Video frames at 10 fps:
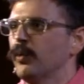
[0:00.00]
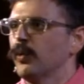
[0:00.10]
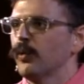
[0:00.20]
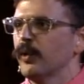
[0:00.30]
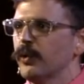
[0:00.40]

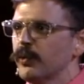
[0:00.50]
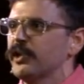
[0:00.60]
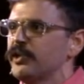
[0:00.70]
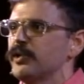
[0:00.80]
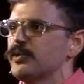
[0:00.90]
what we want
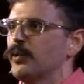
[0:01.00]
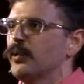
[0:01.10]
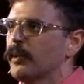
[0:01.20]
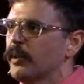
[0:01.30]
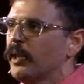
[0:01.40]
to do is we
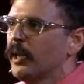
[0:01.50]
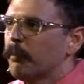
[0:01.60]
want to